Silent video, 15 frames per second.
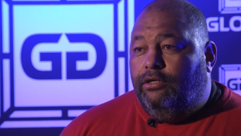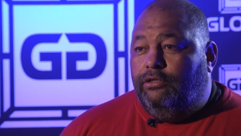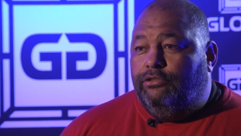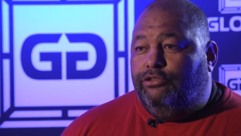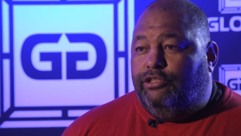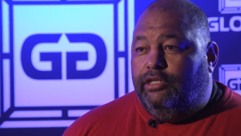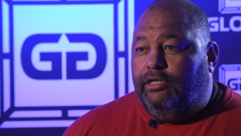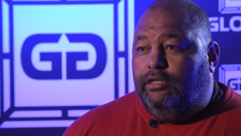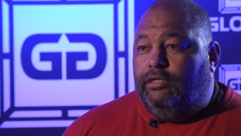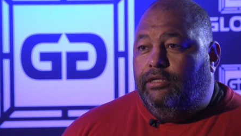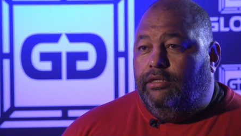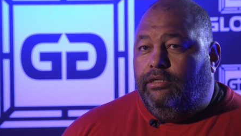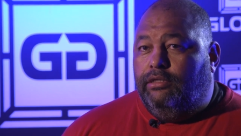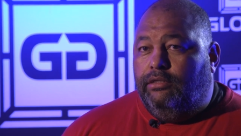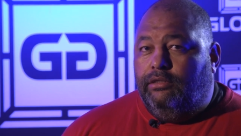
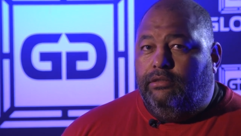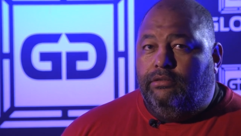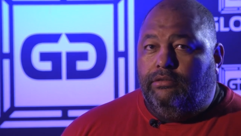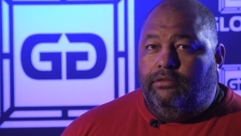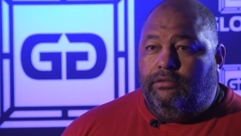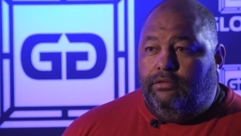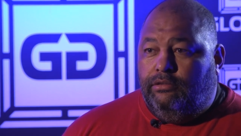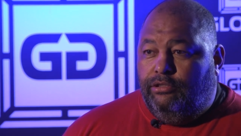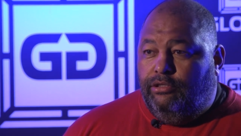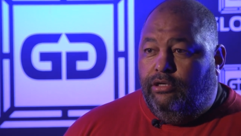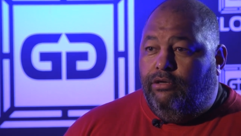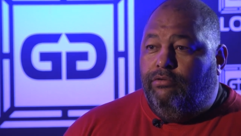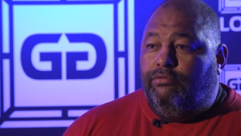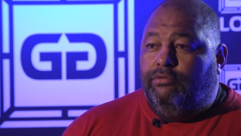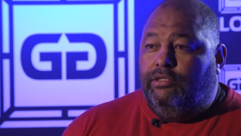until, you
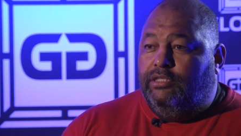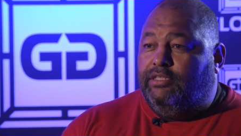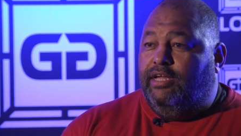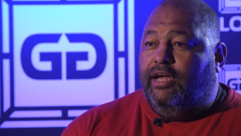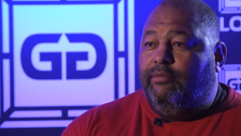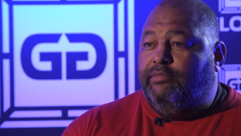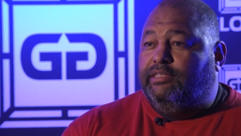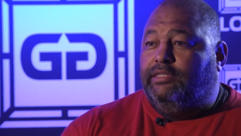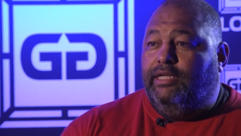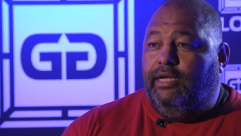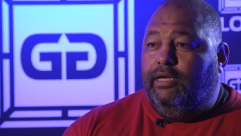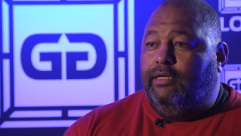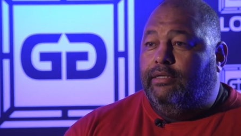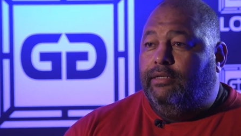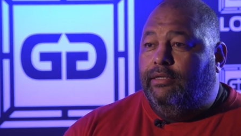know, the time is
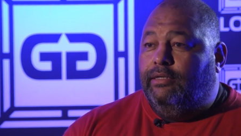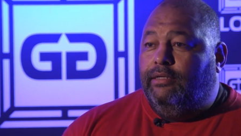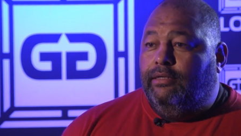there.